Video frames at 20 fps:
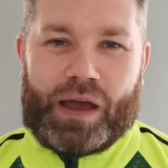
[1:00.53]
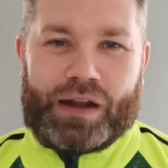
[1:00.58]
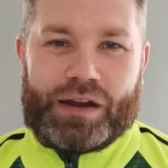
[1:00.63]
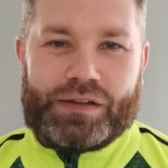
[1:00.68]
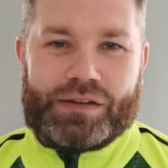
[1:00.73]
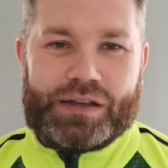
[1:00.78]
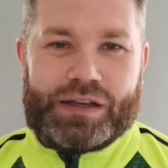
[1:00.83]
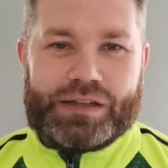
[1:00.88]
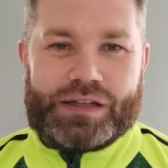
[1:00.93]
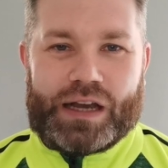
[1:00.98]

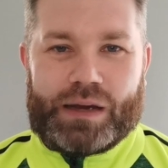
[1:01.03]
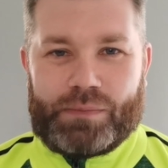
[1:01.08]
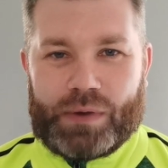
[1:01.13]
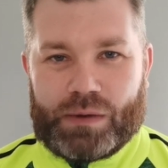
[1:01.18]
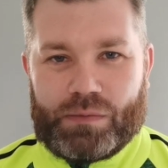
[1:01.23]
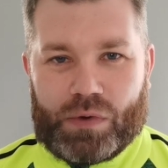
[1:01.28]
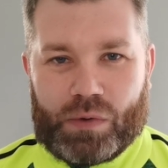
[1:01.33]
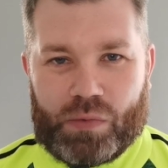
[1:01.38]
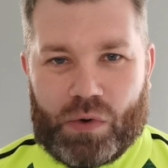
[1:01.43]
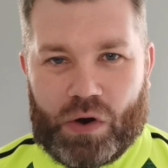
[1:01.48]
penalties have
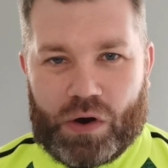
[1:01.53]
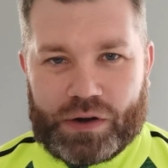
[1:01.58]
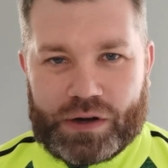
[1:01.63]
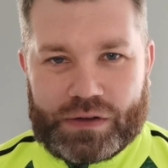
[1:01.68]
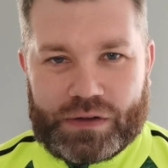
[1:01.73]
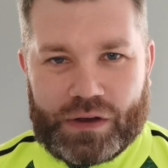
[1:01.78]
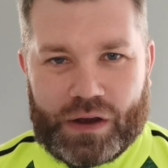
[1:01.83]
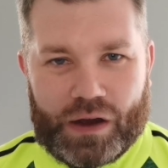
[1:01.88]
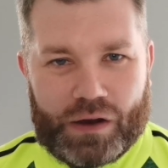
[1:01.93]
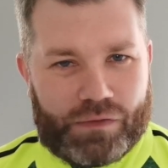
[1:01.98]
been
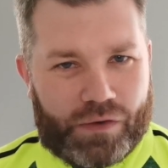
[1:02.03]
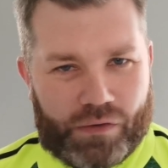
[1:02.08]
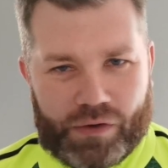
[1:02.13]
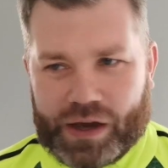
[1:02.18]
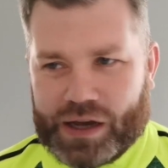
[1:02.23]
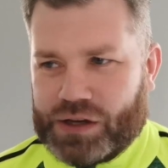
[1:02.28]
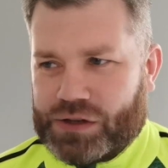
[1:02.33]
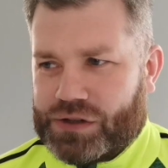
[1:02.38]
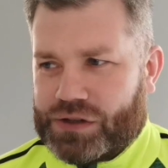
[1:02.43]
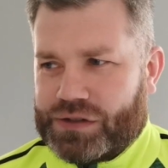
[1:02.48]
rewarded for
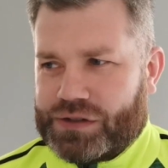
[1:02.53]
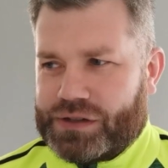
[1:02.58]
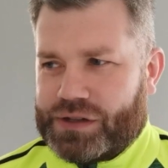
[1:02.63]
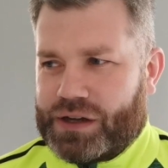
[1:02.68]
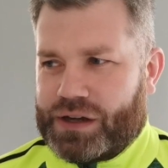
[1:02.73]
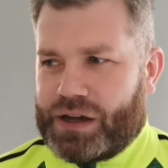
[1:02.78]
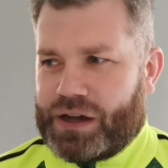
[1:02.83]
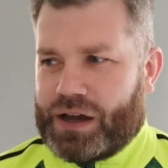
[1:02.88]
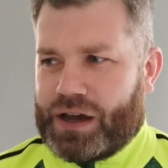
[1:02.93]
Rangers.